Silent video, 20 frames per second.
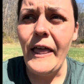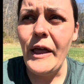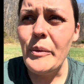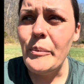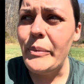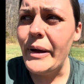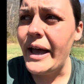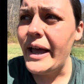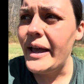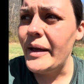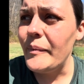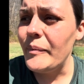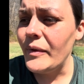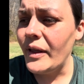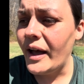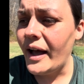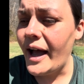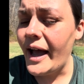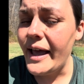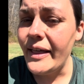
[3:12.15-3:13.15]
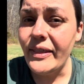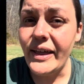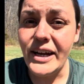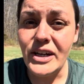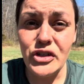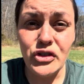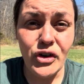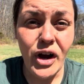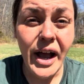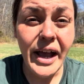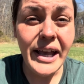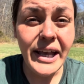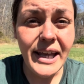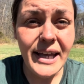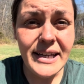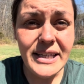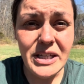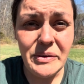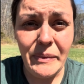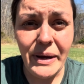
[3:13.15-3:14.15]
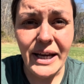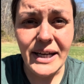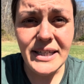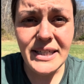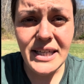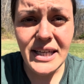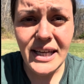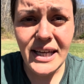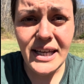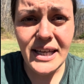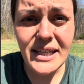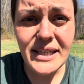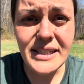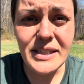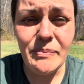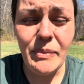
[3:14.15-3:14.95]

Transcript: but I like drying it to make teas,